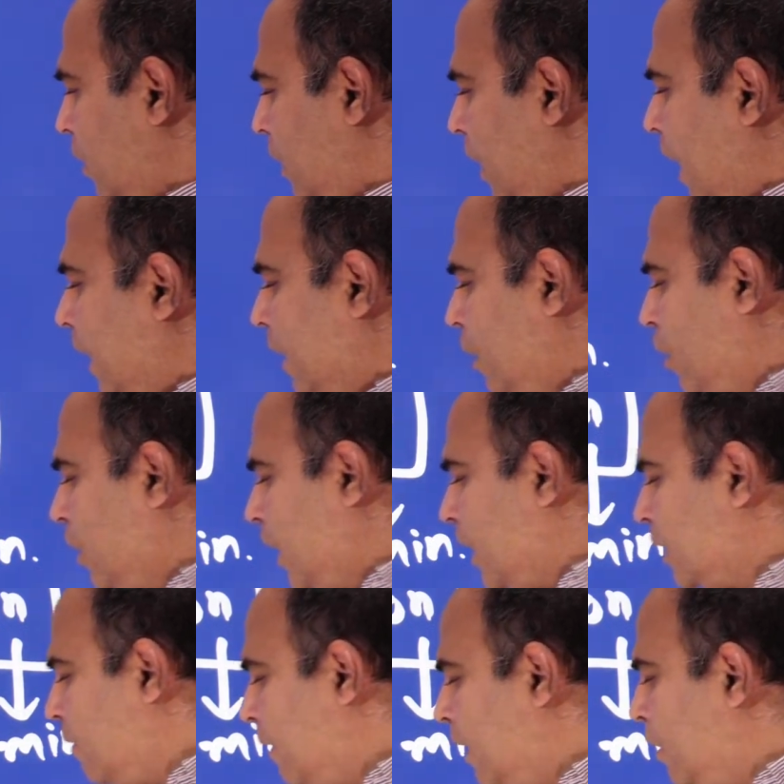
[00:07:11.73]
I cannot
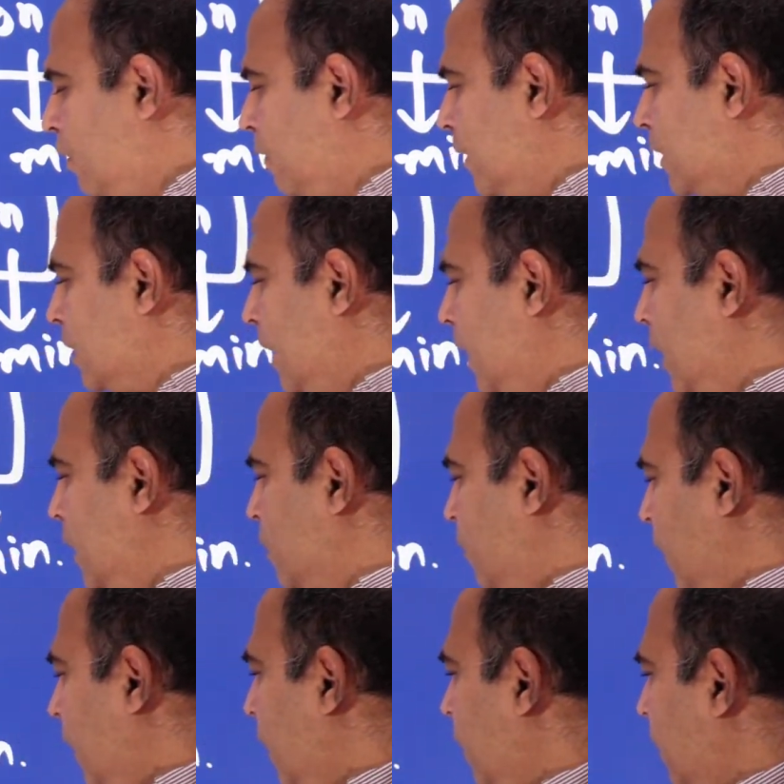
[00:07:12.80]
take the value of n as
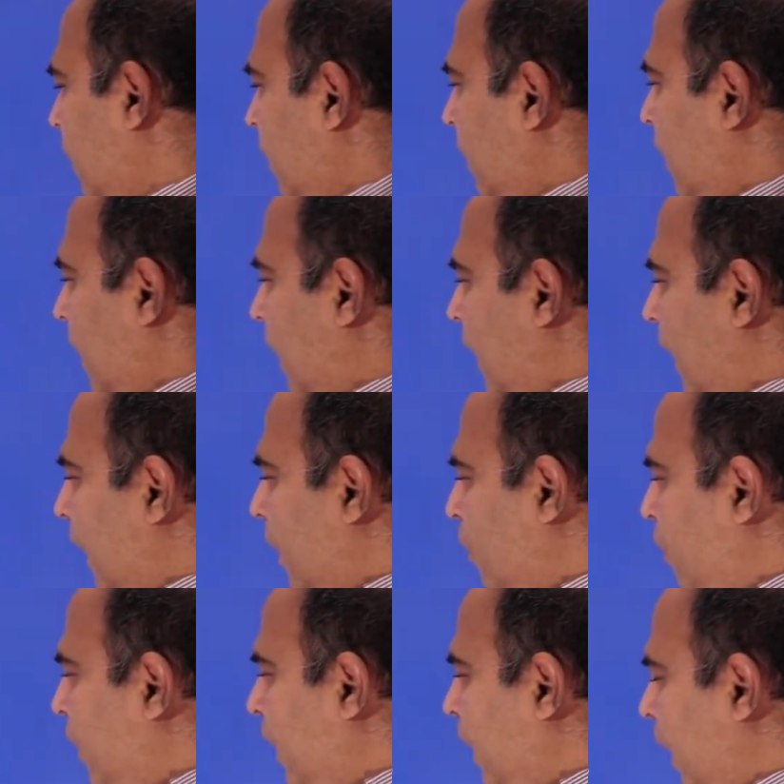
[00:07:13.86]
1, and I can
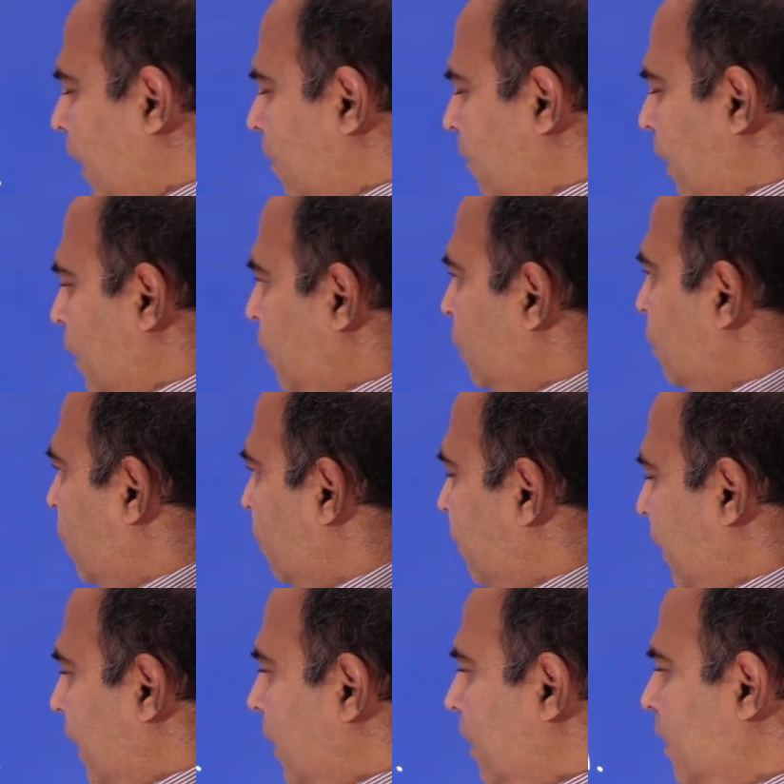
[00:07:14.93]
only take value of
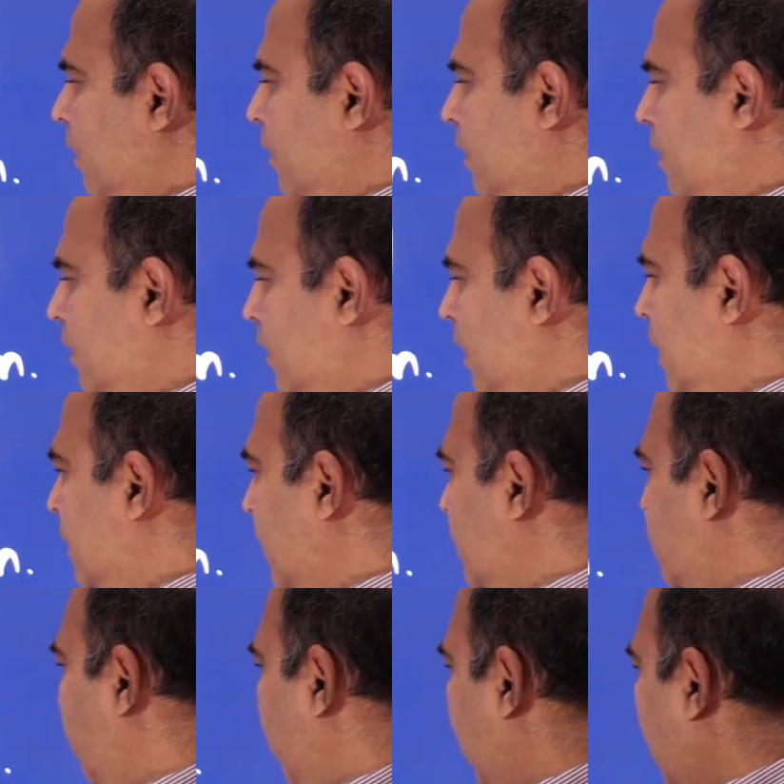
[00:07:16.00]
n in
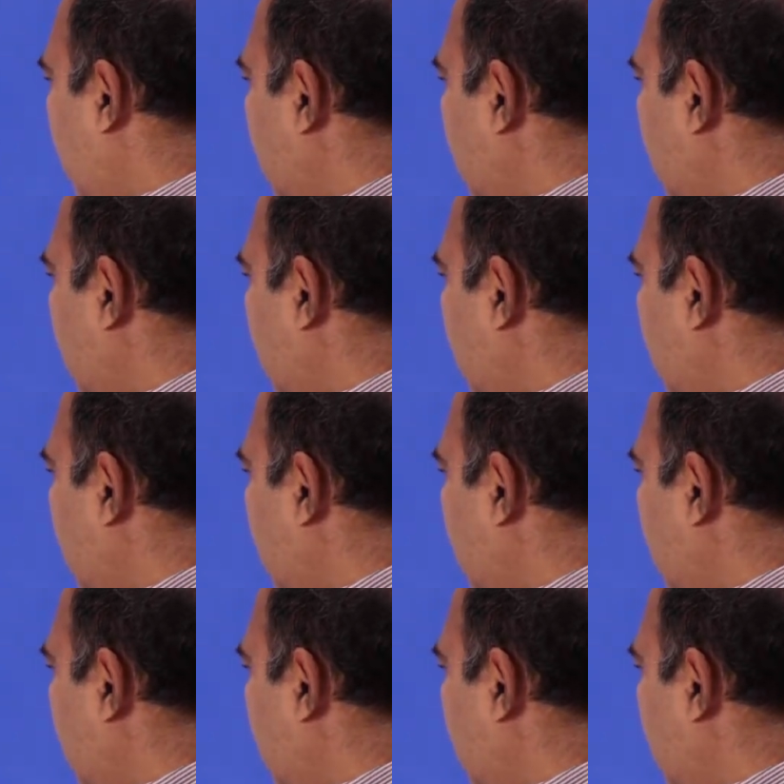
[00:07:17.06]
such a way